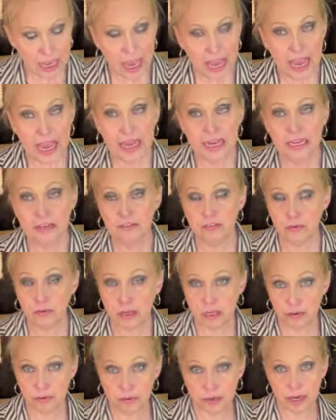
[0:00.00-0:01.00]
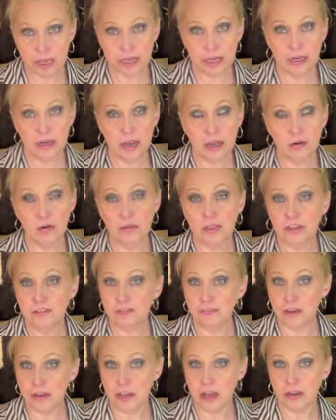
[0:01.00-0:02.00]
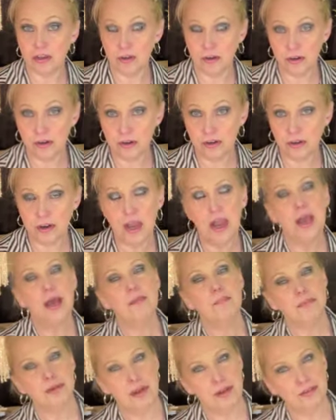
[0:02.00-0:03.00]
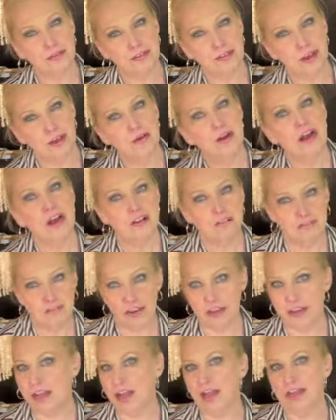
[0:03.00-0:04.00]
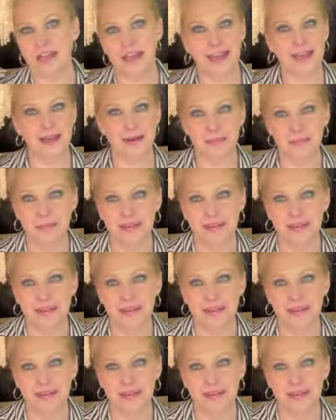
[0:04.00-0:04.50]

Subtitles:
And he created not only FCUK Her, but also FCUK Him.